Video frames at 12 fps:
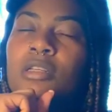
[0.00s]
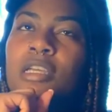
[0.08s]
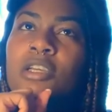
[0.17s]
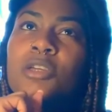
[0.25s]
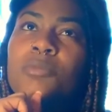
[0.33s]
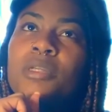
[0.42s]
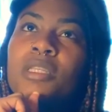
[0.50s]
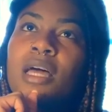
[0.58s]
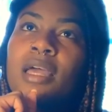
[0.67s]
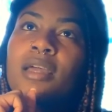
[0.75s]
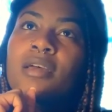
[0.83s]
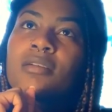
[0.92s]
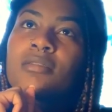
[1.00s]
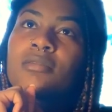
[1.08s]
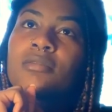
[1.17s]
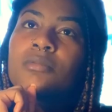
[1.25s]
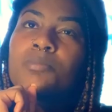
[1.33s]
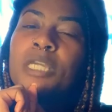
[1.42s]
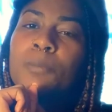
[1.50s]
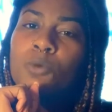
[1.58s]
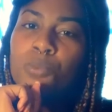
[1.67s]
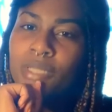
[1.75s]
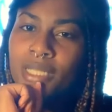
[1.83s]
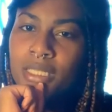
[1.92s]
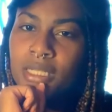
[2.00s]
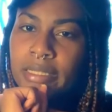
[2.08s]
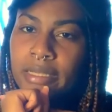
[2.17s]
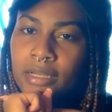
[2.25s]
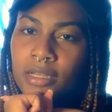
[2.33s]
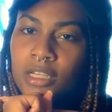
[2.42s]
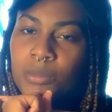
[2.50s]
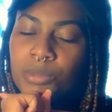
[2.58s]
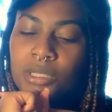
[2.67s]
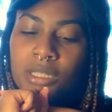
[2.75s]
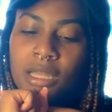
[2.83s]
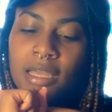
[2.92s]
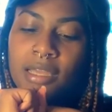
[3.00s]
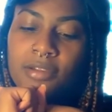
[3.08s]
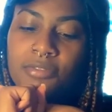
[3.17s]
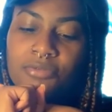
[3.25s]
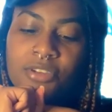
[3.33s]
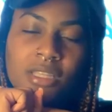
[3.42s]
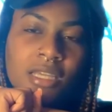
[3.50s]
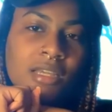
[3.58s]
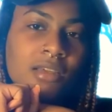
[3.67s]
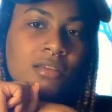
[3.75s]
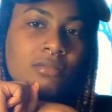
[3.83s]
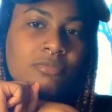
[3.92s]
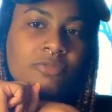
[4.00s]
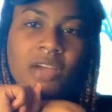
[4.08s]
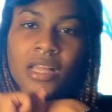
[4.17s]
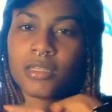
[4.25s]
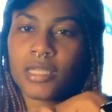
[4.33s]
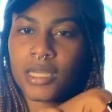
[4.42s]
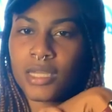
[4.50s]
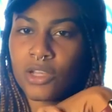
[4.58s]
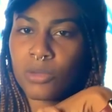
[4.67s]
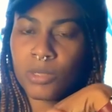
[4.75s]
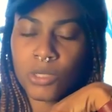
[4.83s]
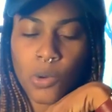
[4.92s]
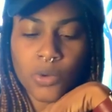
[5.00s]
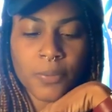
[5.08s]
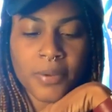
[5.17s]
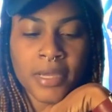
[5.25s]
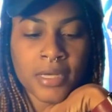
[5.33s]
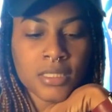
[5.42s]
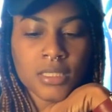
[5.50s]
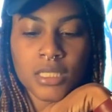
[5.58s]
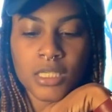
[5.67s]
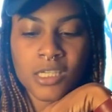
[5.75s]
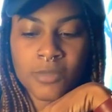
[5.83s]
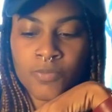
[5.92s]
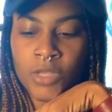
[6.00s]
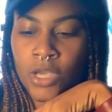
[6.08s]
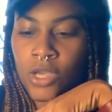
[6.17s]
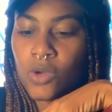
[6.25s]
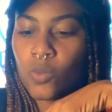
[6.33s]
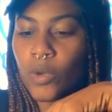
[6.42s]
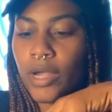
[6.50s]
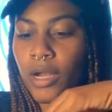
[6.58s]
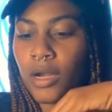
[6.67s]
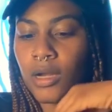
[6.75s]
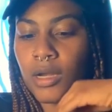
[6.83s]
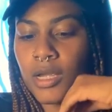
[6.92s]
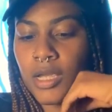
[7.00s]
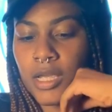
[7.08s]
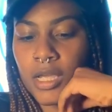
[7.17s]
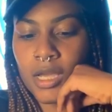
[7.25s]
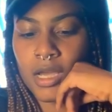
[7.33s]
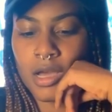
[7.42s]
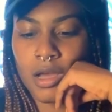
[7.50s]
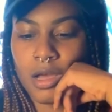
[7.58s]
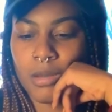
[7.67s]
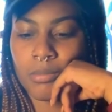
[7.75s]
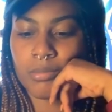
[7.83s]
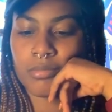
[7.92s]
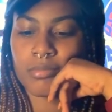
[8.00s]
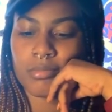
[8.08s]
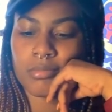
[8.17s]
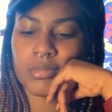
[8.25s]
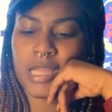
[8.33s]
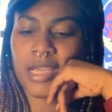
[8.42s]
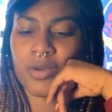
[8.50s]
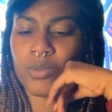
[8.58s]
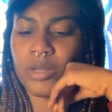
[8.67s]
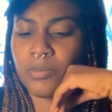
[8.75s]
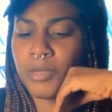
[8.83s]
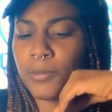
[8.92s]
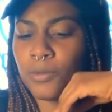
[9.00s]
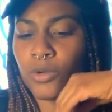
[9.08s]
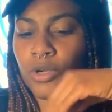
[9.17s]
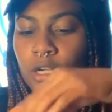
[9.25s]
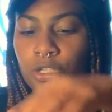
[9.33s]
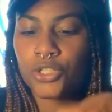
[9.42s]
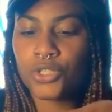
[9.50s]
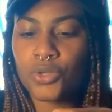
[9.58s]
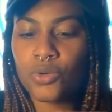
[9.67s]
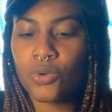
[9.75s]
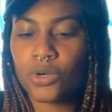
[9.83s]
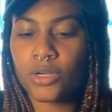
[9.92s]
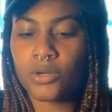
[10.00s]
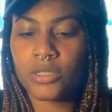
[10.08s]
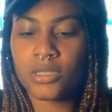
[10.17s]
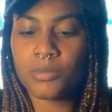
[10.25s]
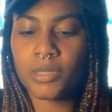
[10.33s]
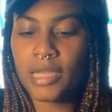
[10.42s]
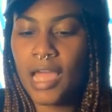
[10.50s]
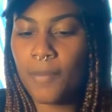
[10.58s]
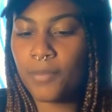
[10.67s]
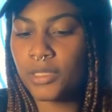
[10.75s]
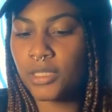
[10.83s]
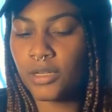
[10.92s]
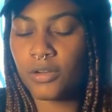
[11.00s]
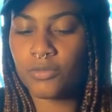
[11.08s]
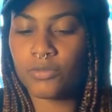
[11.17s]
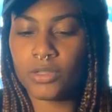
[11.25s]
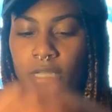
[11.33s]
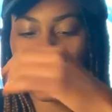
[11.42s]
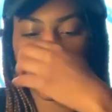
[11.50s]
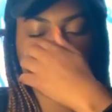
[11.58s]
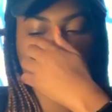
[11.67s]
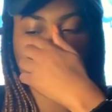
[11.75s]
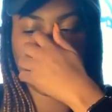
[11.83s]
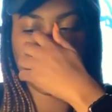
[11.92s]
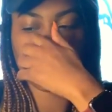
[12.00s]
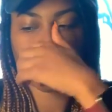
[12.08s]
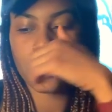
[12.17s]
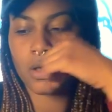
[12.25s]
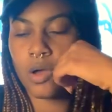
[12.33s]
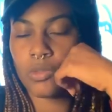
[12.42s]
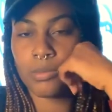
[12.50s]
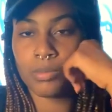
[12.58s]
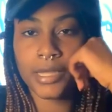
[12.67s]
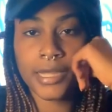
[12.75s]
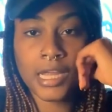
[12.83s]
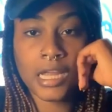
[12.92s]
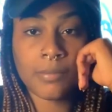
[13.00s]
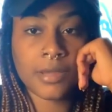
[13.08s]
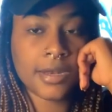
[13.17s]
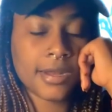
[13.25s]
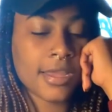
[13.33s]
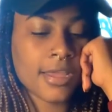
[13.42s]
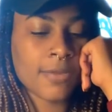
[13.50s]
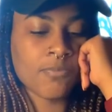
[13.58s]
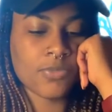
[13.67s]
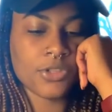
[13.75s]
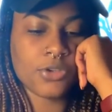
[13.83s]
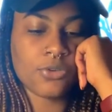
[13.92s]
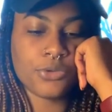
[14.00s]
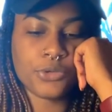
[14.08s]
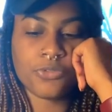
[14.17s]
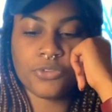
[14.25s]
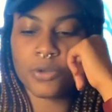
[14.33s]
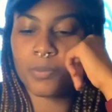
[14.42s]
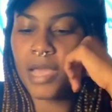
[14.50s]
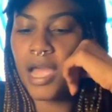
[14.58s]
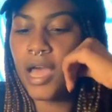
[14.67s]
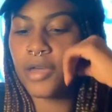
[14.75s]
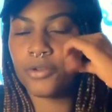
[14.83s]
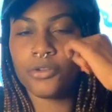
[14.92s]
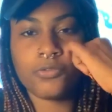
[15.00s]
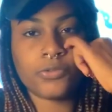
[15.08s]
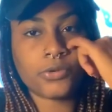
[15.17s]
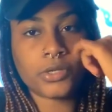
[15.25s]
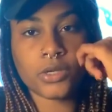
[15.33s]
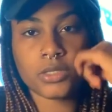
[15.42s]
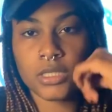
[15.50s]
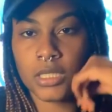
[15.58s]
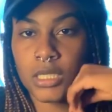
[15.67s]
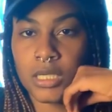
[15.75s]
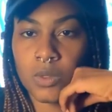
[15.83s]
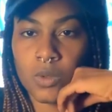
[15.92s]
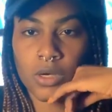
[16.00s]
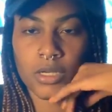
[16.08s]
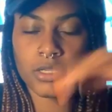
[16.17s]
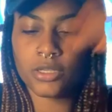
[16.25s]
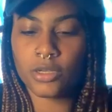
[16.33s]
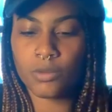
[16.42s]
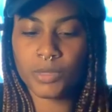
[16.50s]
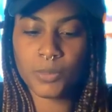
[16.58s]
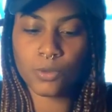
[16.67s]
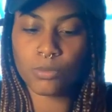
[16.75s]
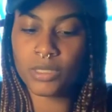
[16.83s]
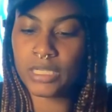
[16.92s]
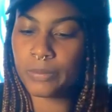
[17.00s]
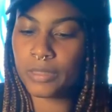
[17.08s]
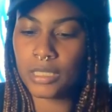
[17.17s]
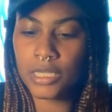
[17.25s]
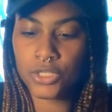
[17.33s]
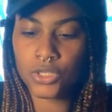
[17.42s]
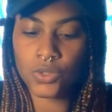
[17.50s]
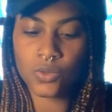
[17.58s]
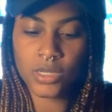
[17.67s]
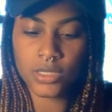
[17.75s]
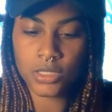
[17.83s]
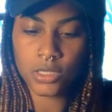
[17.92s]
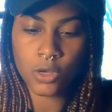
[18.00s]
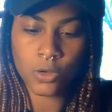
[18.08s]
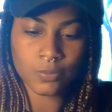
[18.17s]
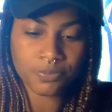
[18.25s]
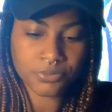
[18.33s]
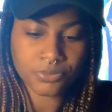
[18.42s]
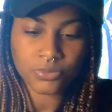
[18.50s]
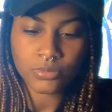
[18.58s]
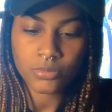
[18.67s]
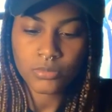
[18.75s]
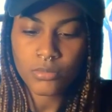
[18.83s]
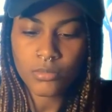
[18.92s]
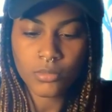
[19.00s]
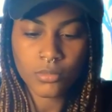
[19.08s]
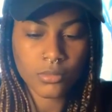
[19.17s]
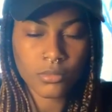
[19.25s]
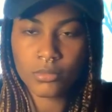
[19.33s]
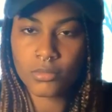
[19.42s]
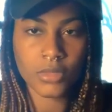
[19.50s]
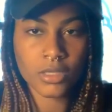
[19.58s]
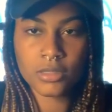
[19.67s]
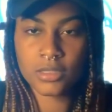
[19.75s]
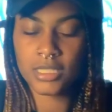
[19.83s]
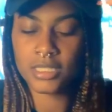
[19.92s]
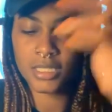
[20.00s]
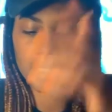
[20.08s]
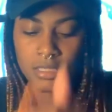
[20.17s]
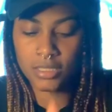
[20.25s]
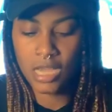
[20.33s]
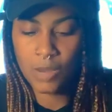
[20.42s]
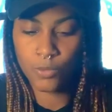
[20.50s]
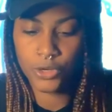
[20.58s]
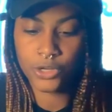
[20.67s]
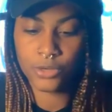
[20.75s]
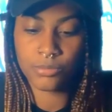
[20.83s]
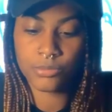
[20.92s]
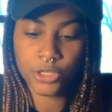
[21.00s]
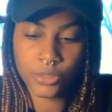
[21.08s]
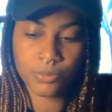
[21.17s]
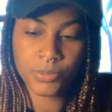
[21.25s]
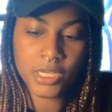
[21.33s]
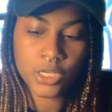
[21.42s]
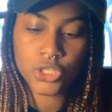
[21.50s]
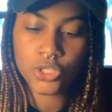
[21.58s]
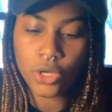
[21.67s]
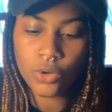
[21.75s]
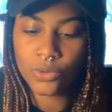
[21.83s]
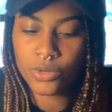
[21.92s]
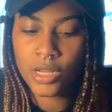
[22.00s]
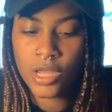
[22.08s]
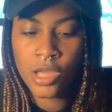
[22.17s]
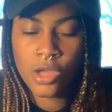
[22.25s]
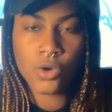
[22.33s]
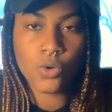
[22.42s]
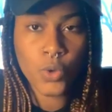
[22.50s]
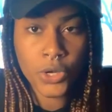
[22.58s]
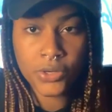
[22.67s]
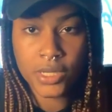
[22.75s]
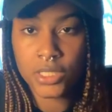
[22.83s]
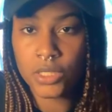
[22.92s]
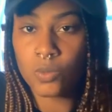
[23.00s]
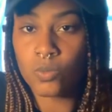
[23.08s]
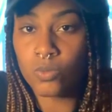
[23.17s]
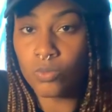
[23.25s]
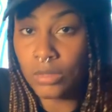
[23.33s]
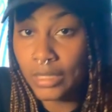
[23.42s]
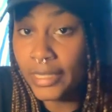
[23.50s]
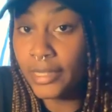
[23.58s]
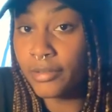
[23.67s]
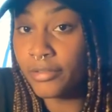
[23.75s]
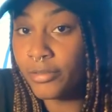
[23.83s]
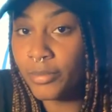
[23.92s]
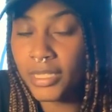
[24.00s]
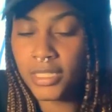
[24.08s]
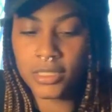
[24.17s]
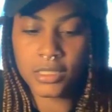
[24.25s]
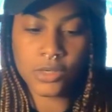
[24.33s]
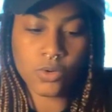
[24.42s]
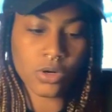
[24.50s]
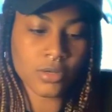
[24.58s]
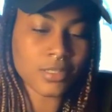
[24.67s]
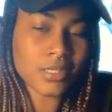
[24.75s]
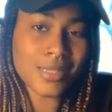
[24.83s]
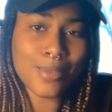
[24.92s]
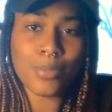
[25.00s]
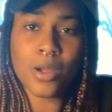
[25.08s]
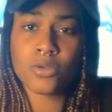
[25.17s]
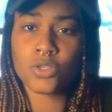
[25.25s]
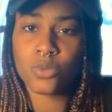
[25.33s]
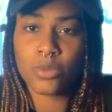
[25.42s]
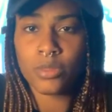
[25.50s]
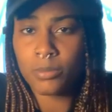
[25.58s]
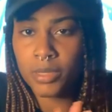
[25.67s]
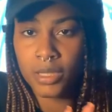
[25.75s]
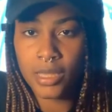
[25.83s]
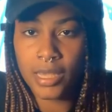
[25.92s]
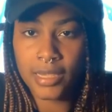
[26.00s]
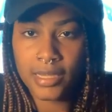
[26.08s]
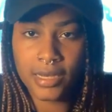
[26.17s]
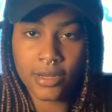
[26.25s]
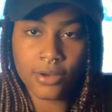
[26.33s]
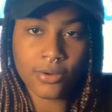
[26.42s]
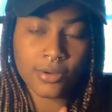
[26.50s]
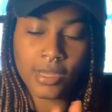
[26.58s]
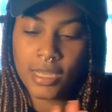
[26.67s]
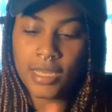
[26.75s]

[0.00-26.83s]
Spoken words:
could be like people pleasing, could be like feeling validated, could be codependency, where like when people hurt you or something happens in a relationship, you take all the blame and you feel bad or you feel guilty, or you know, people manipulate you. And so this is a time where you're being shown who you need to leave, basically, or set boundaries with, and be like, you know,